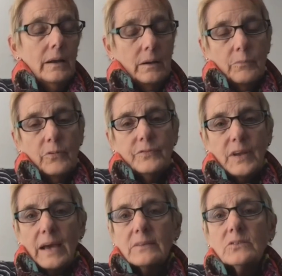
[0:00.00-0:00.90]
a number of
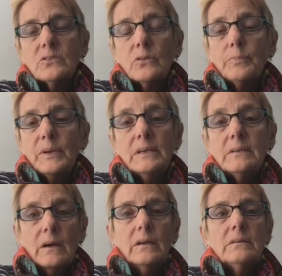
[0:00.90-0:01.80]
tests are being
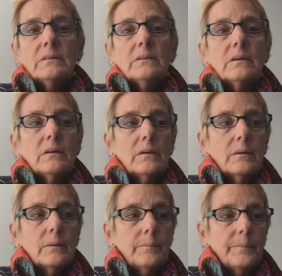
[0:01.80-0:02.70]
done.
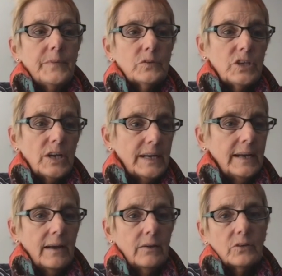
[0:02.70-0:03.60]
Um, they're
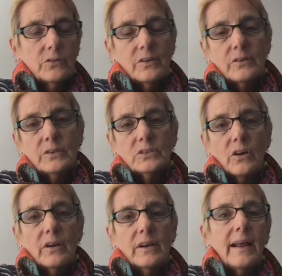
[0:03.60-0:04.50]
checking out their theories
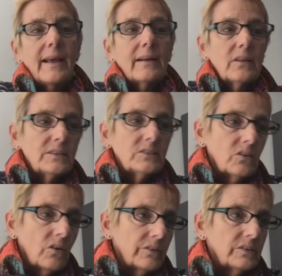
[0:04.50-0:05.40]
on it,
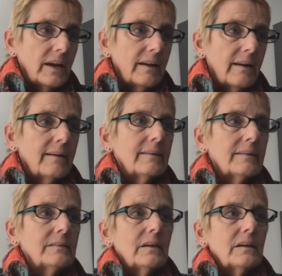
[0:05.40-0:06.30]
analyzing all the
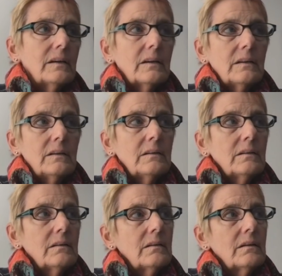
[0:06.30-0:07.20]
data,
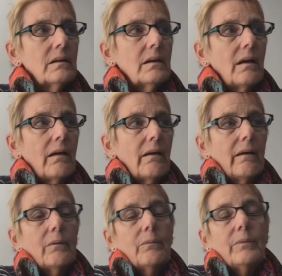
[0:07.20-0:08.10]
and
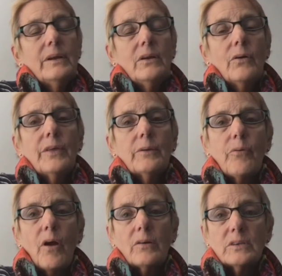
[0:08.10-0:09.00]
uh, we know that
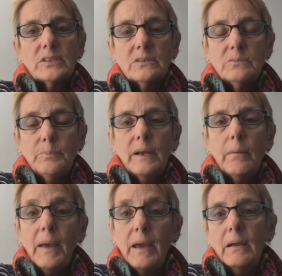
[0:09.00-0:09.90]
progress is
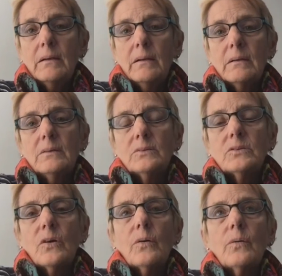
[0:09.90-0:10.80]
being made. And
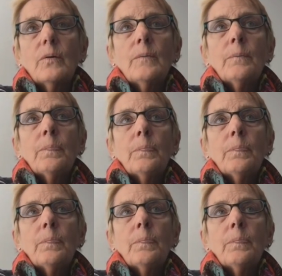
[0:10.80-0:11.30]
so,